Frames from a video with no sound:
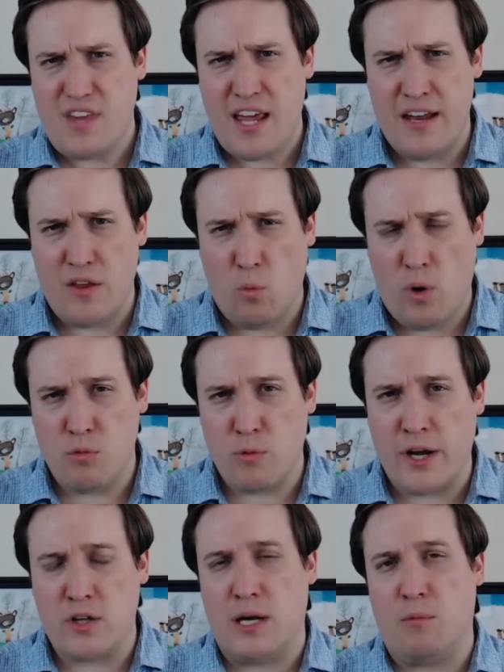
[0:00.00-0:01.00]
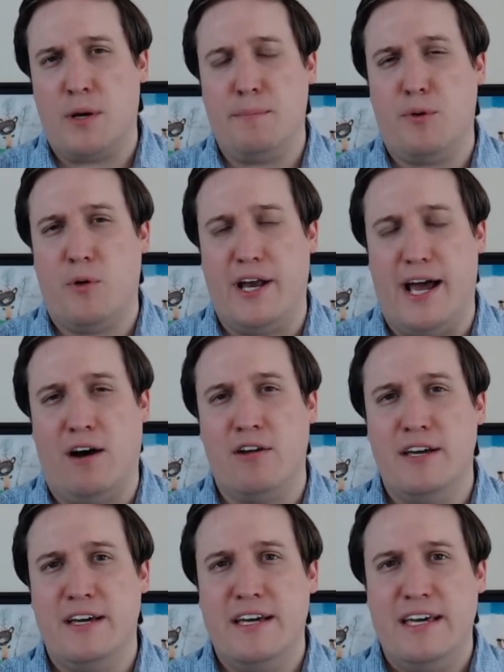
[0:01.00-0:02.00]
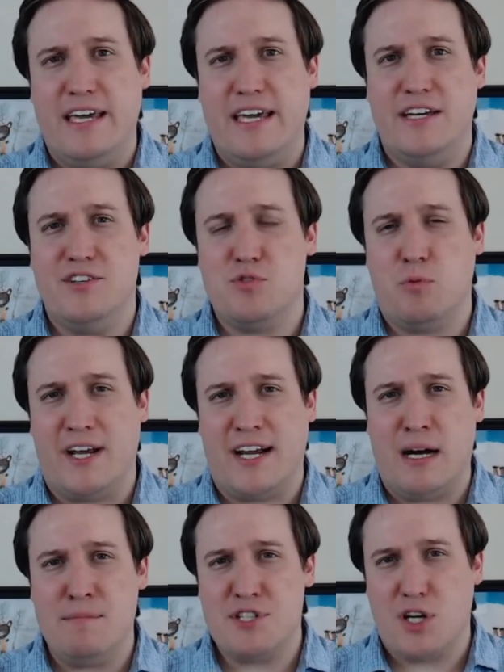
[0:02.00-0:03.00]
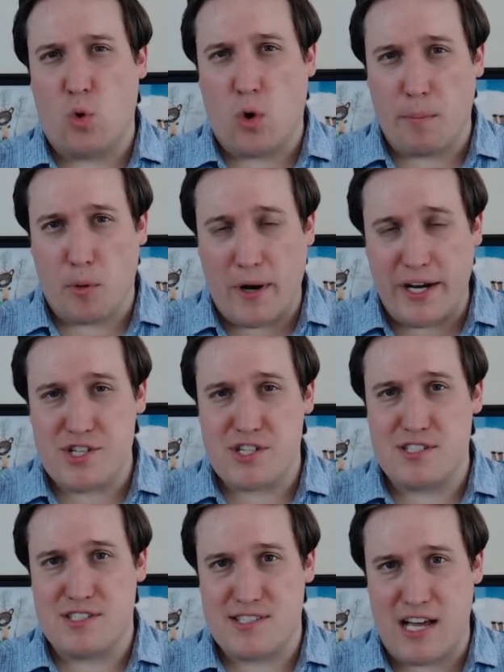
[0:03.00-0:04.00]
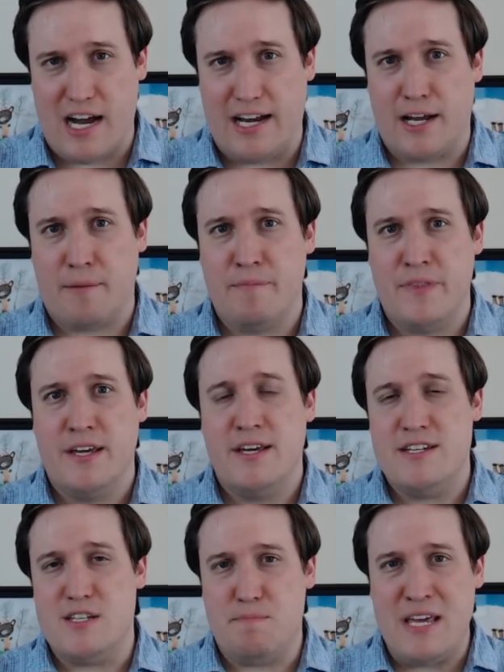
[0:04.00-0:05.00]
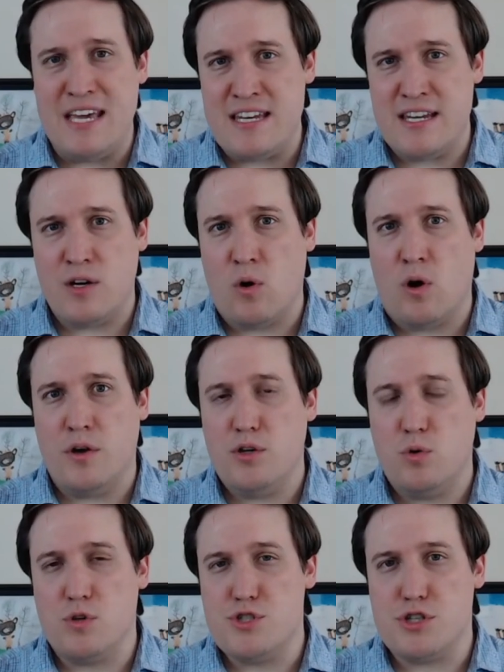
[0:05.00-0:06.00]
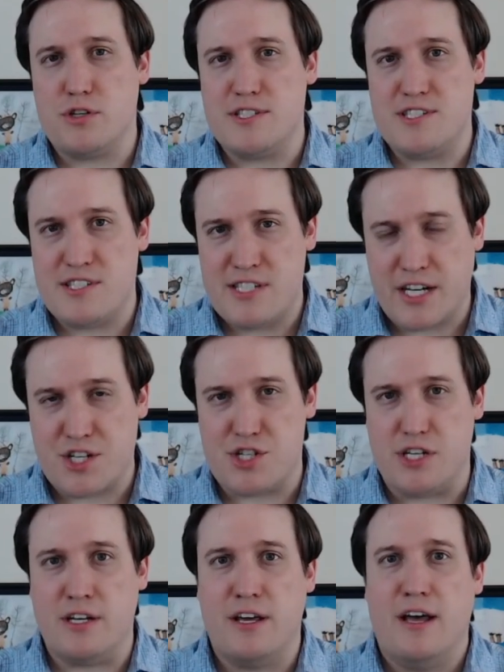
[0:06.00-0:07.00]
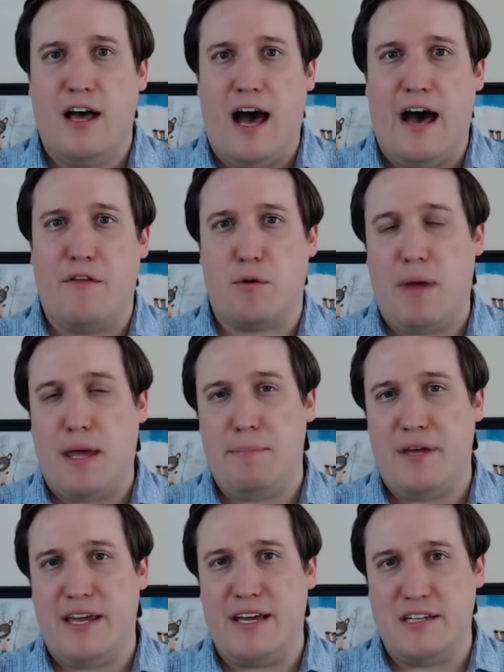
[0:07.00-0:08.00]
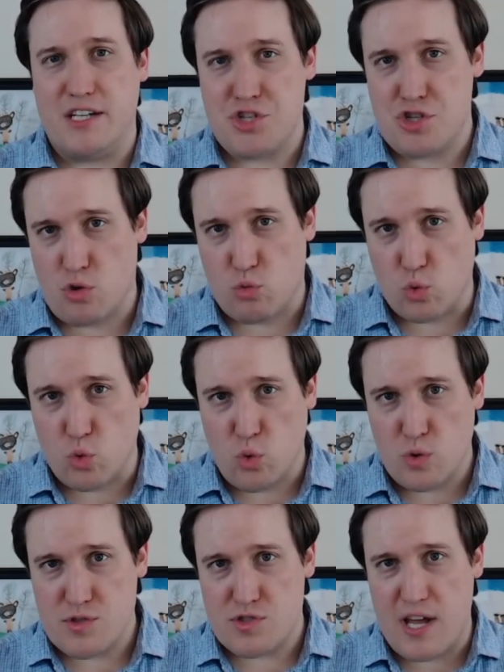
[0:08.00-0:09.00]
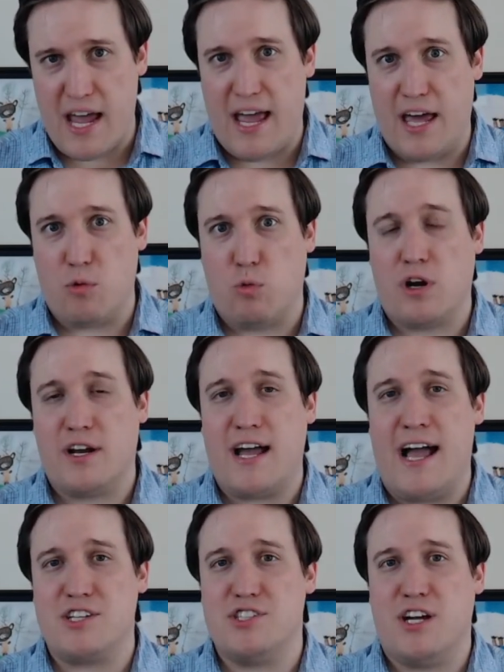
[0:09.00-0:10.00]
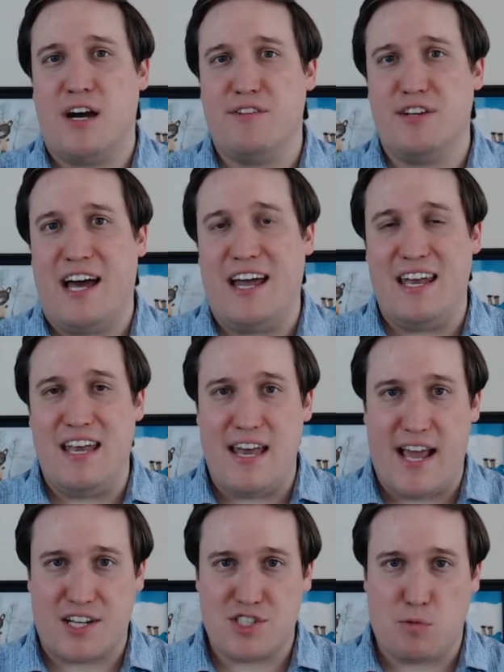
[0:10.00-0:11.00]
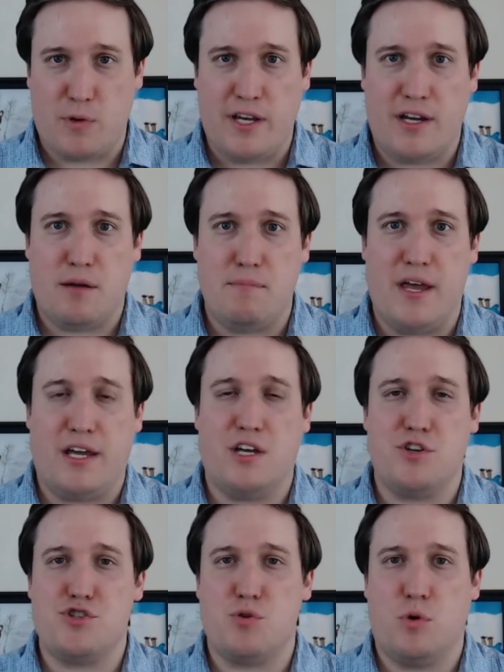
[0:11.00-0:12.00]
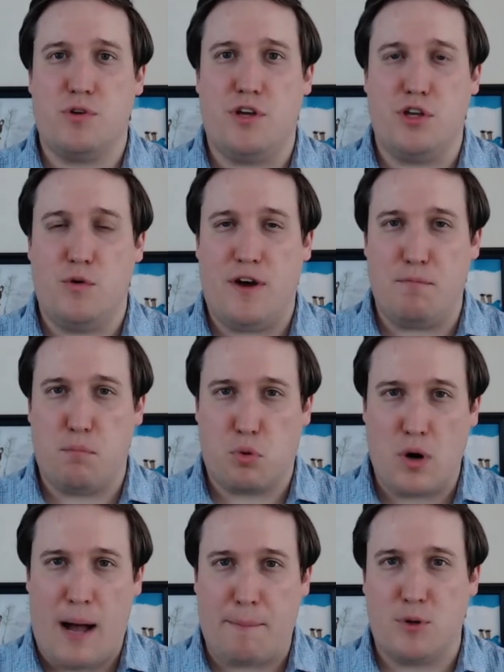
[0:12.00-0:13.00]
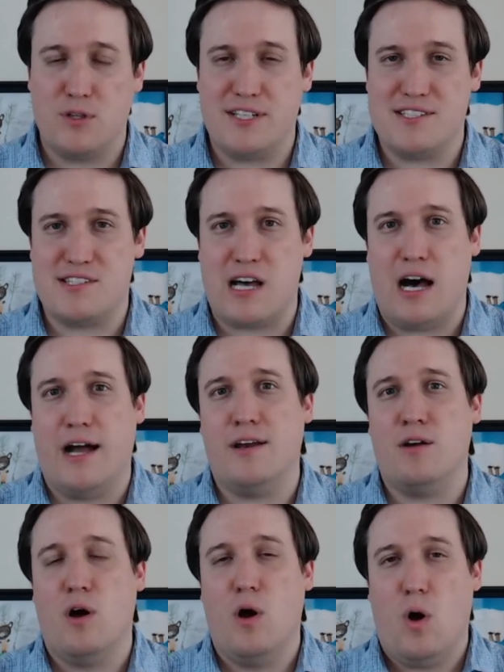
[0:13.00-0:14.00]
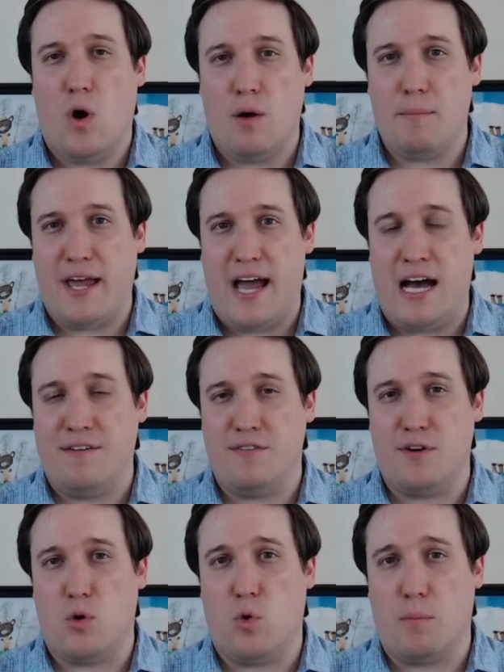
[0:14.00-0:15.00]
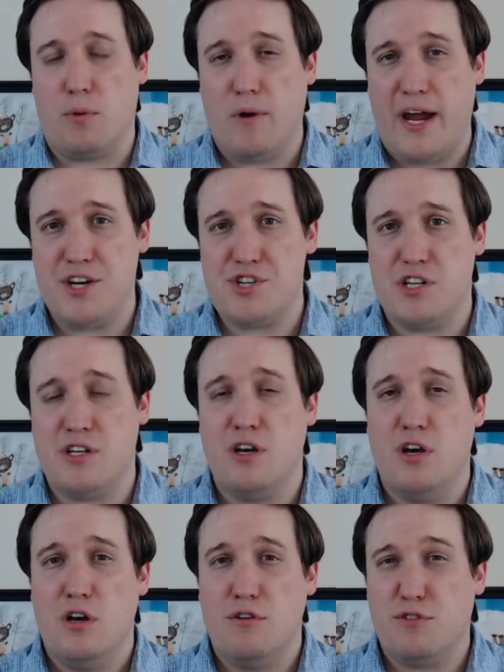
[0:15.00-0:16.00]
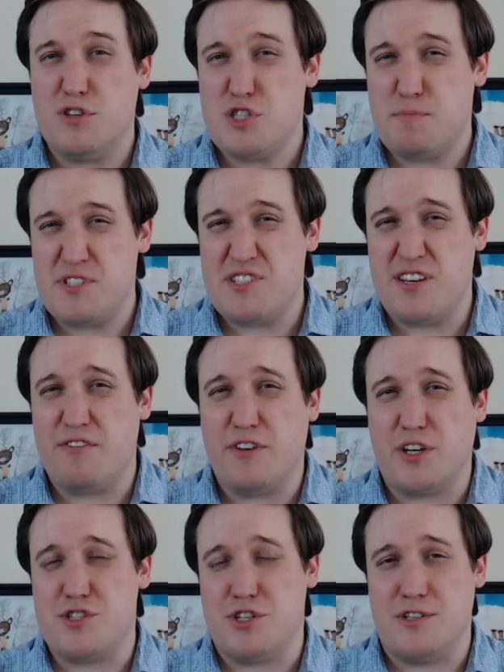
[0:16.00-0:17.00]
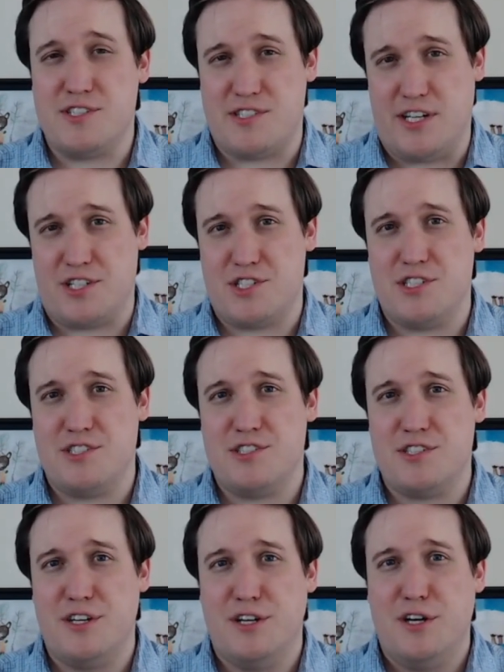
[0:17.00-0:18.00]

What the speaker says: Now, the one wrinkle I want to point out is when it comes to corporations signing, depending on your jurisdiction, there may be additional rules, and we're going to actually cover that next week, making sure that you have properly signed on behalf of a corporation for specific jurisdictions.